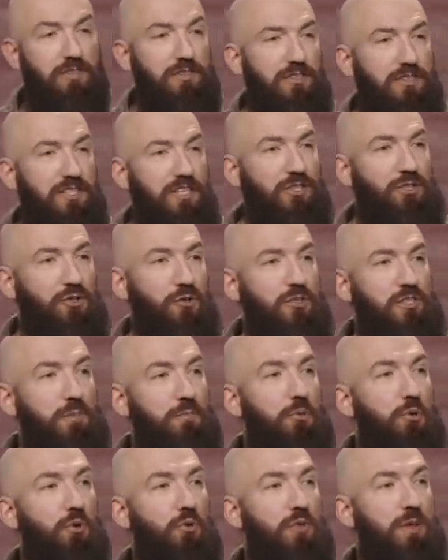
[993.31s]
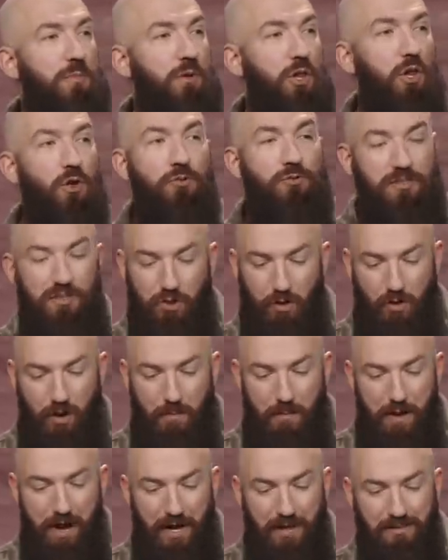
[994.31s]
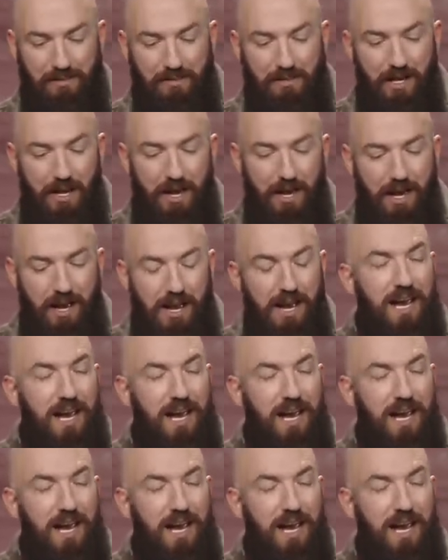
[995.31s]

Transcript: and sisters and pull them close into our mess